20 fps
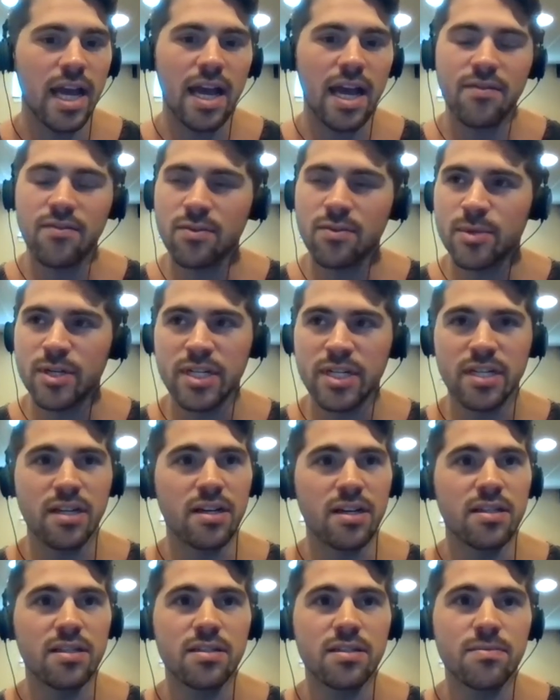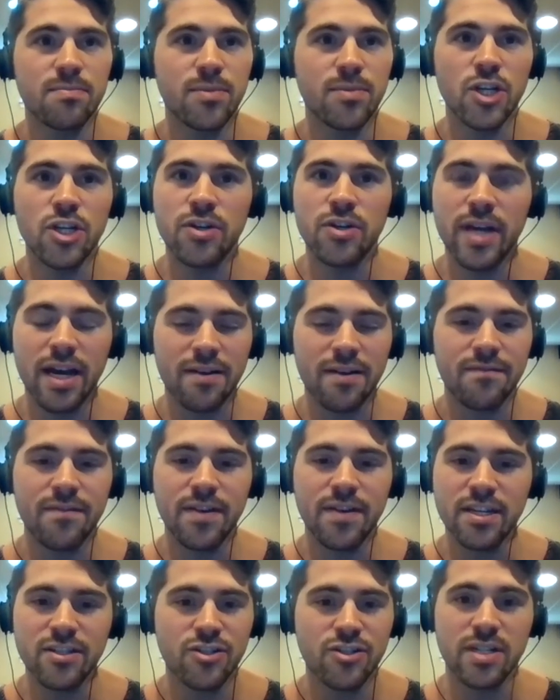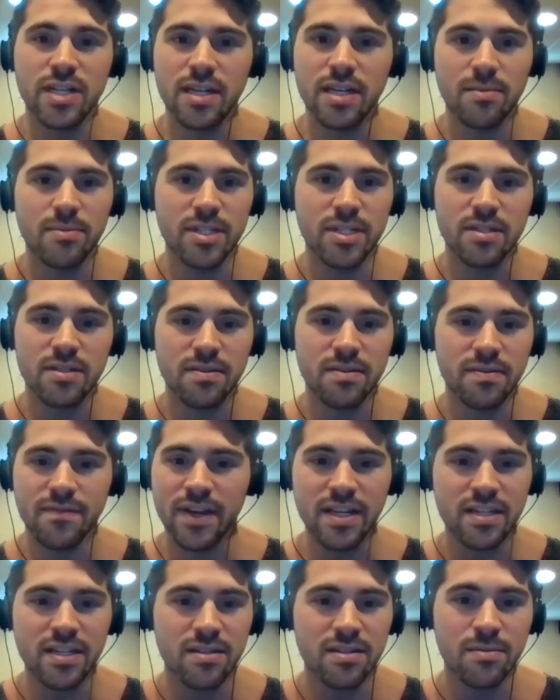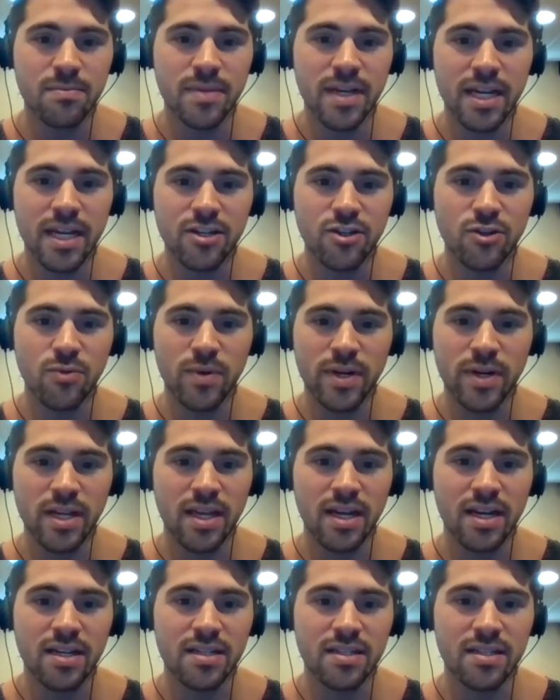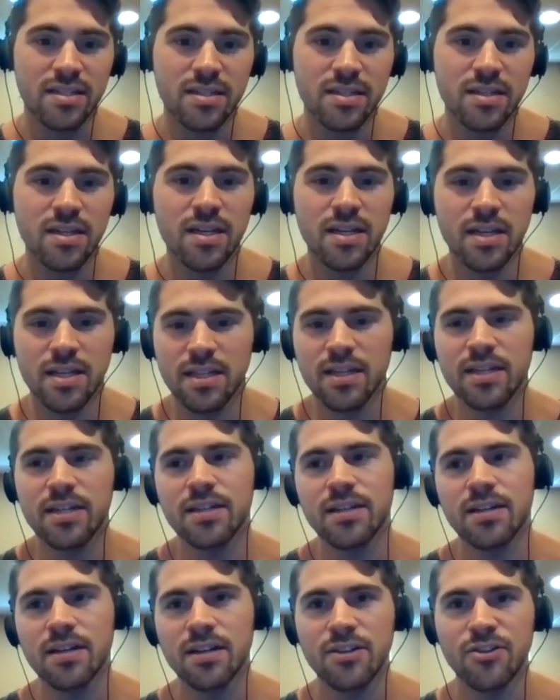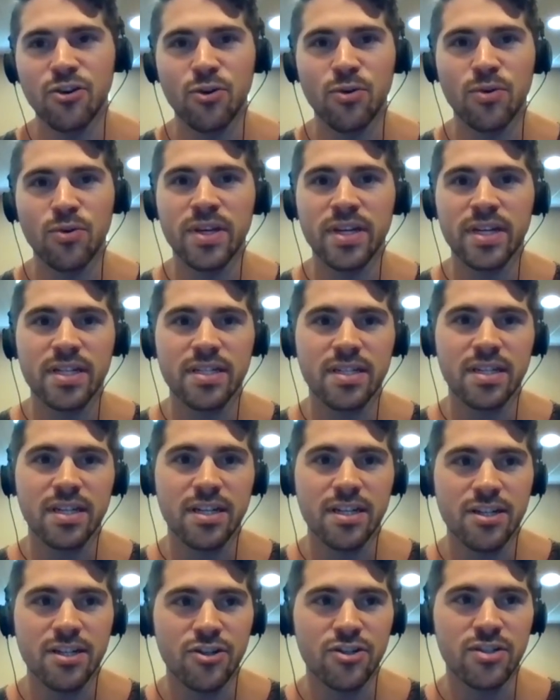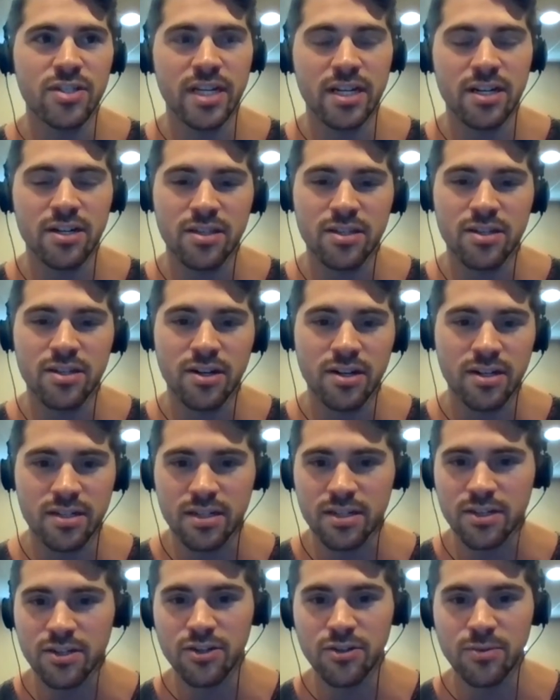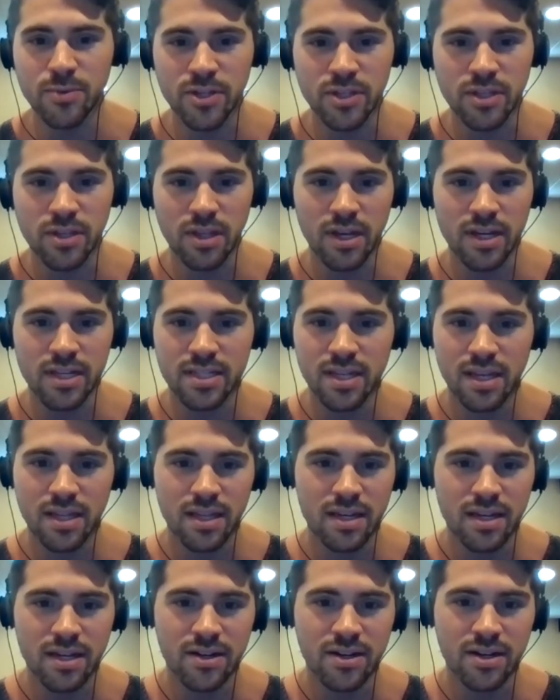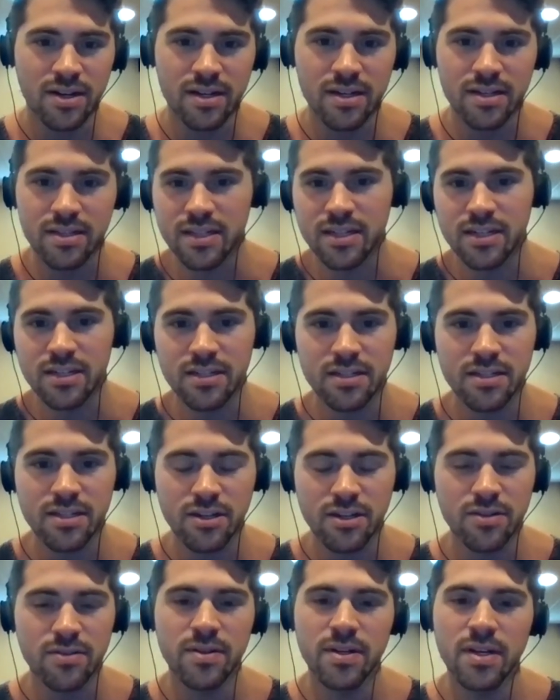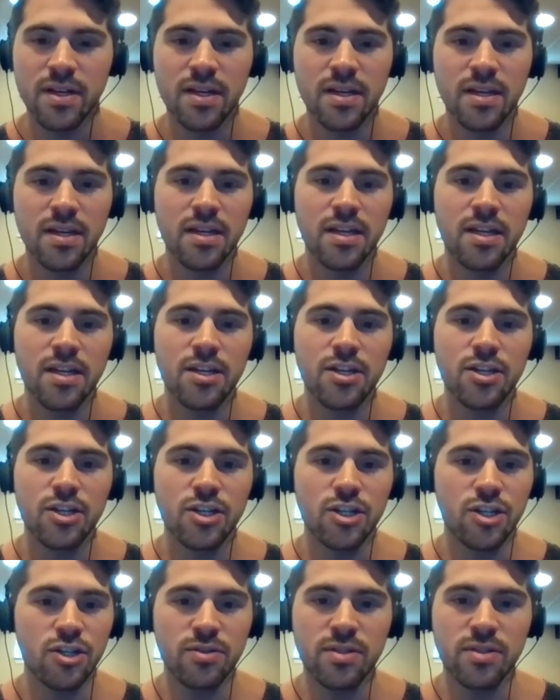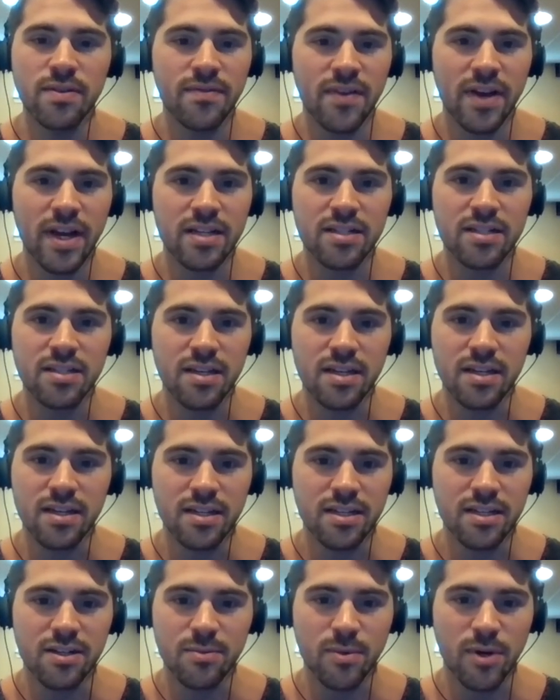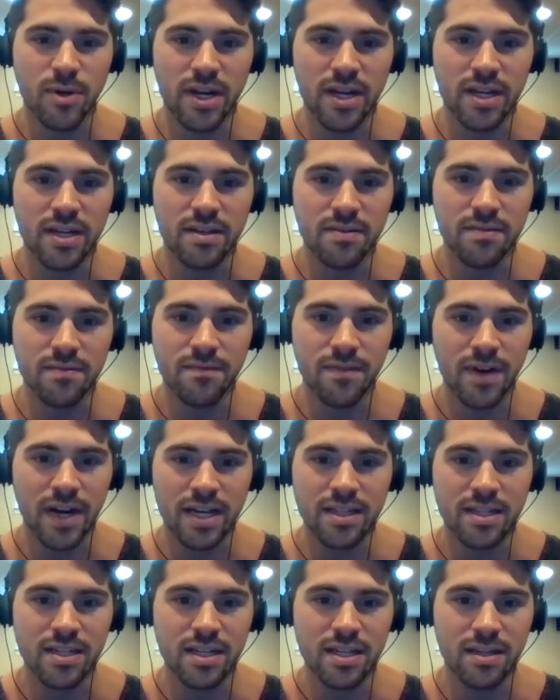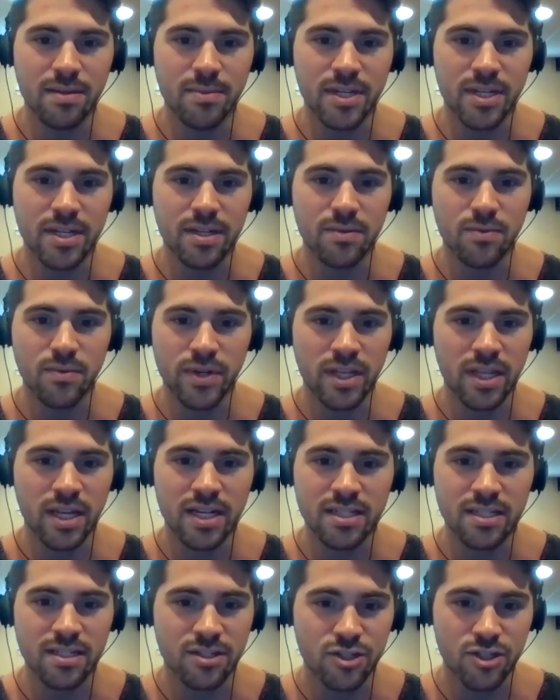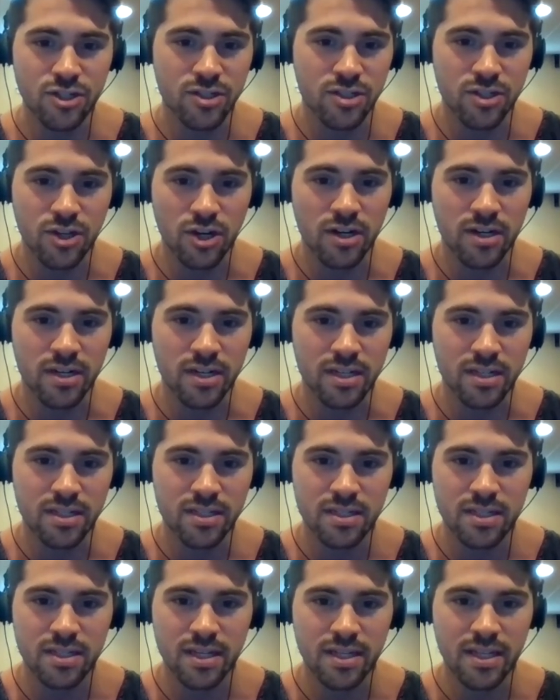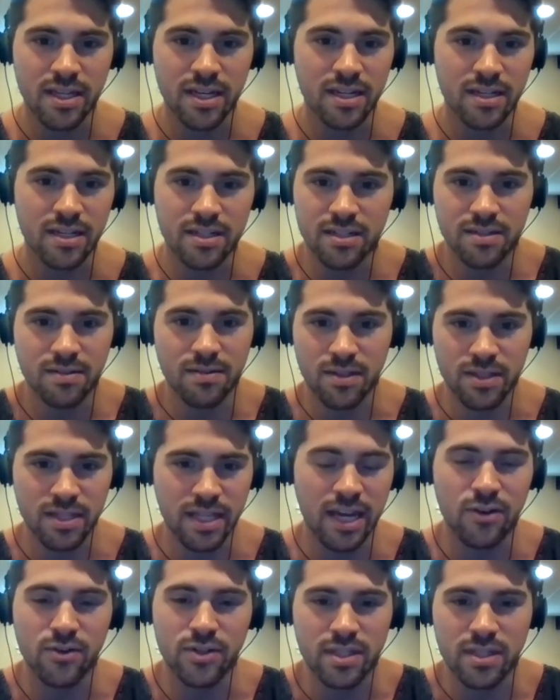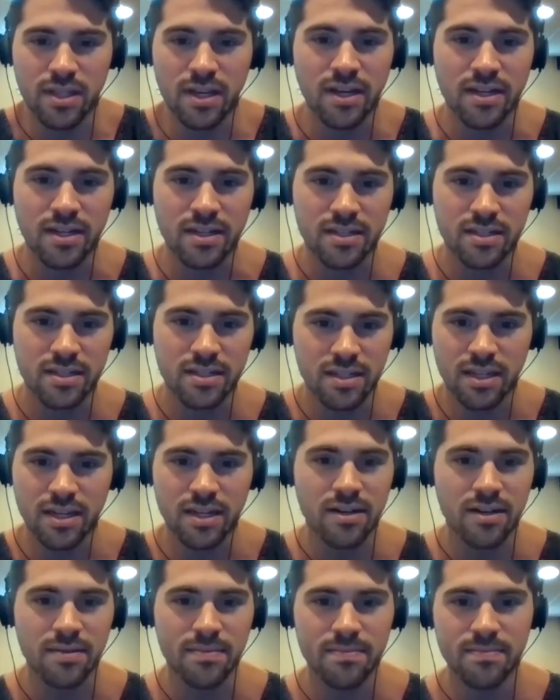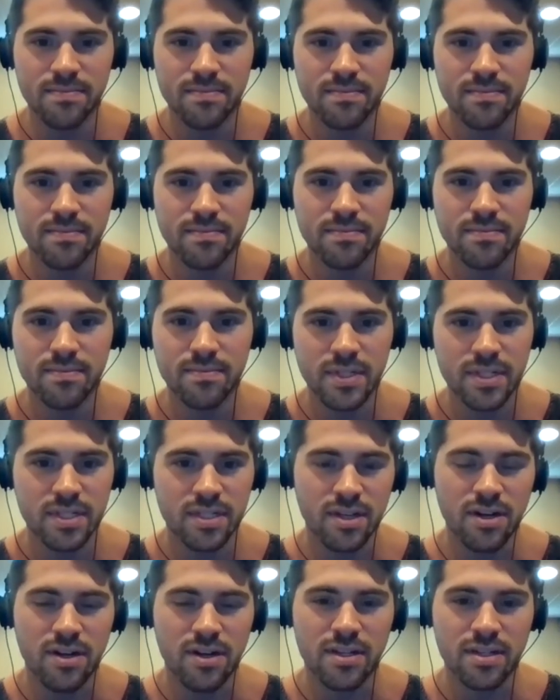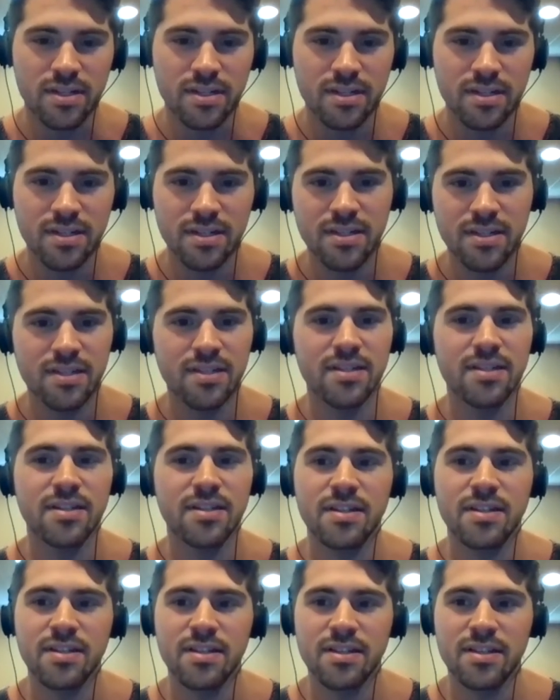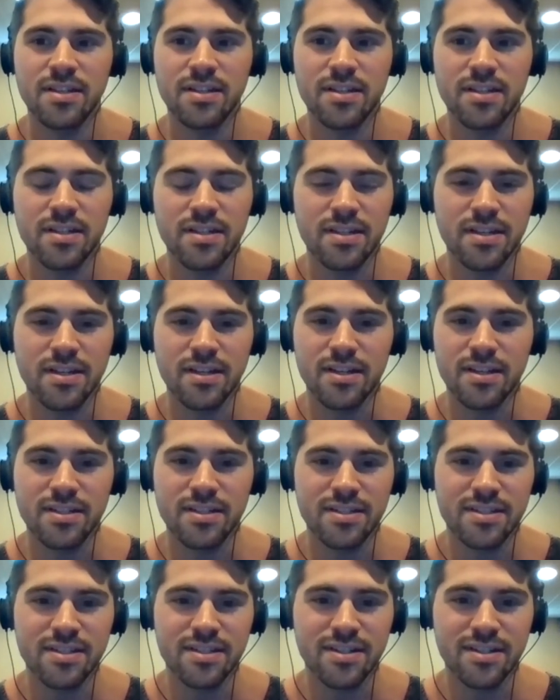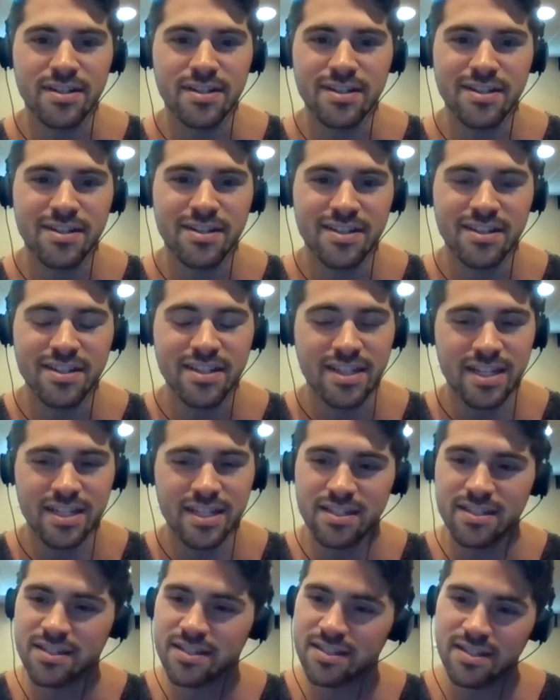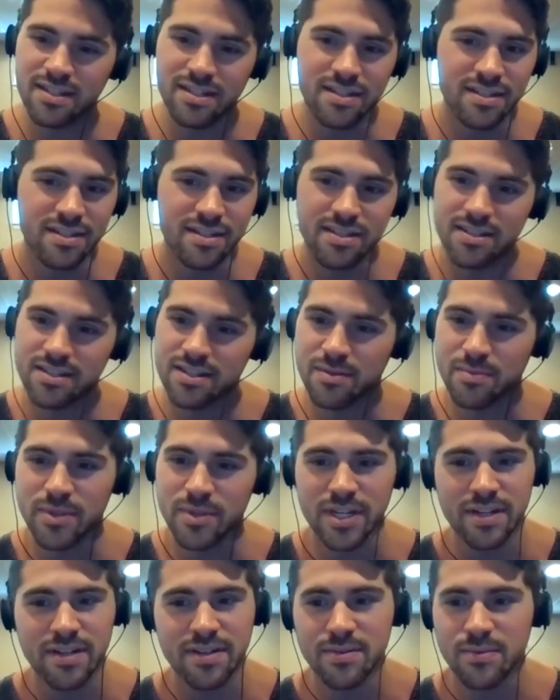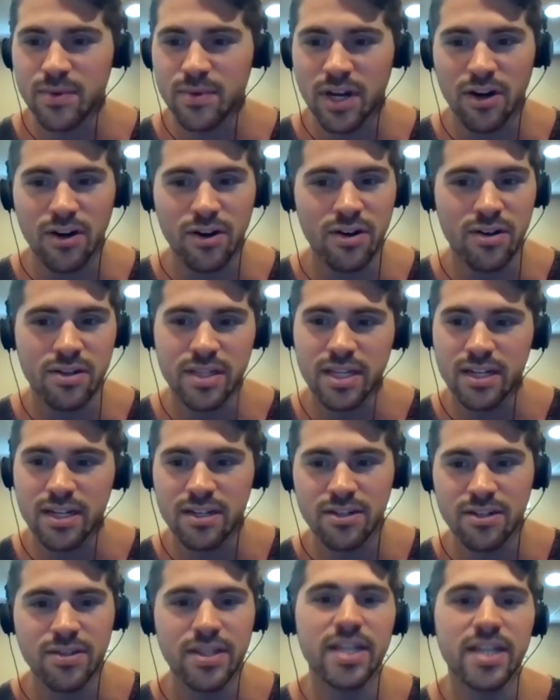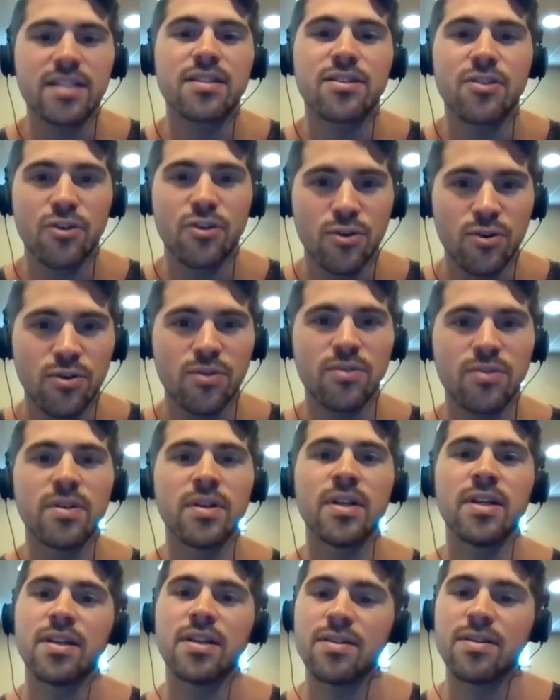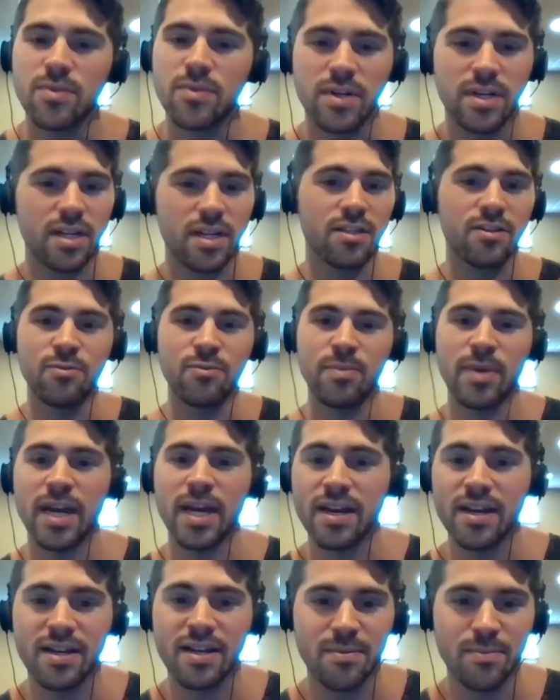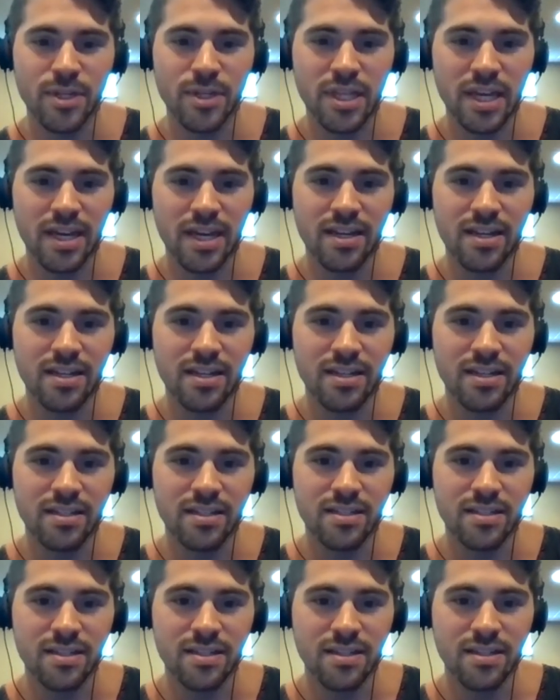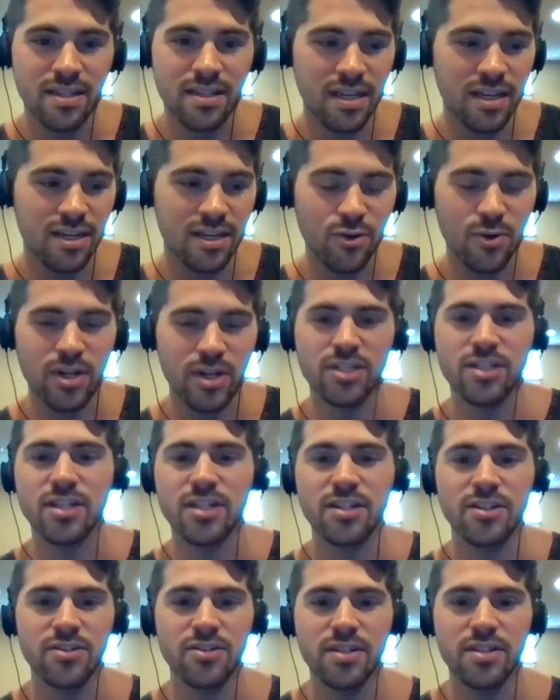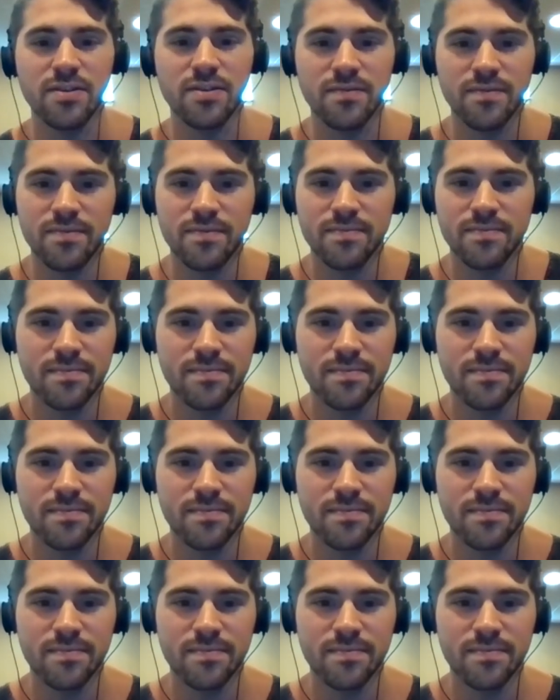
Everybody does, but you got to face your demons, them. And you realize like, the whole thing is like, you're scared of the dark until you put the lights on that area. And then it's, use the flashlight in your brain, find the demon, realize it's just darkness. And then now it's light, it's lit up. Yeah. It's gone. Yeah. Yeah. It's, that's something we all need to do. That's the whole, we're going to loop back, but that is the questioning yourself.